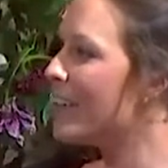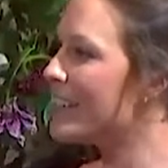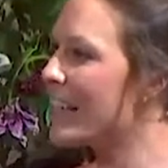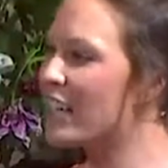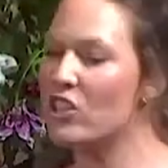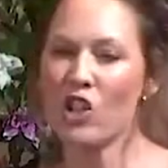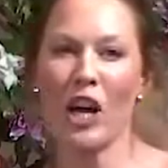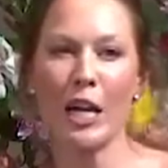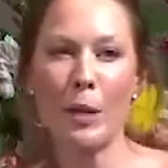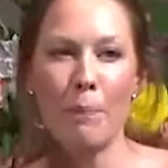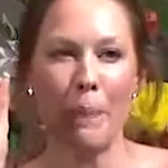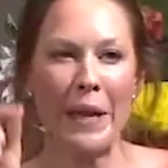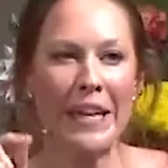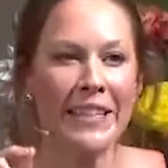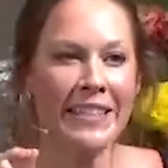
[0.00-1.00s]
it's like trying to
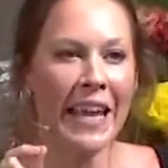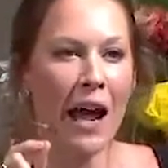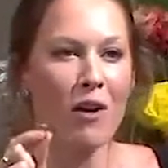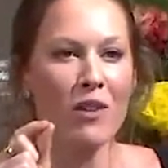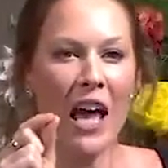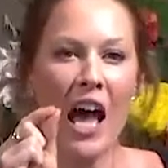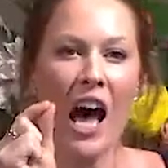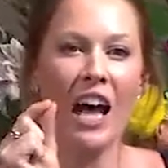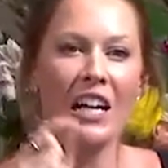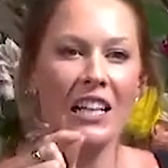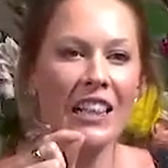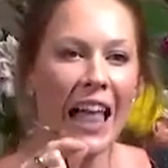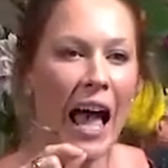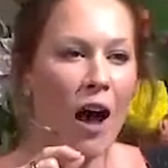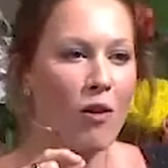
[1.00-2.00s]
pin down a
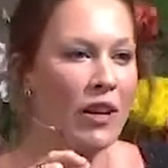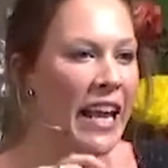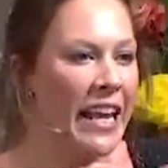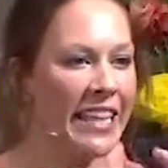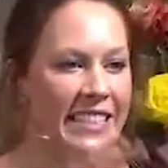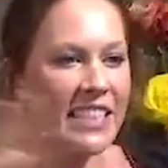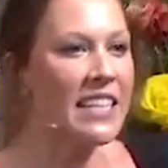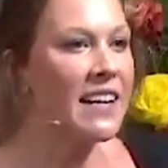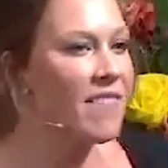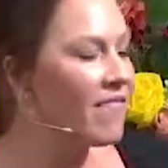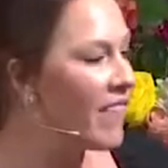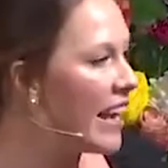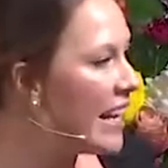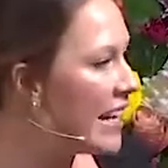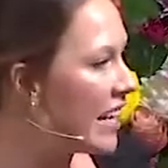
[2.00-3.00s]
cloud, it's going to
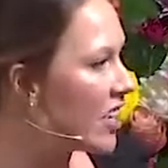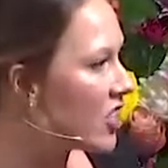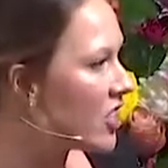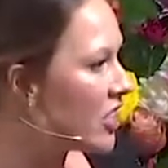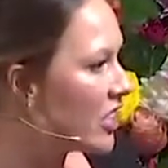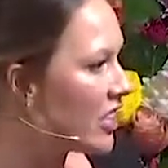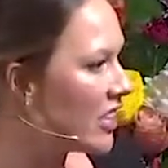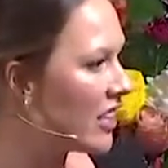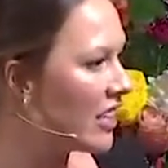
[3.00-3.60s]
vanish.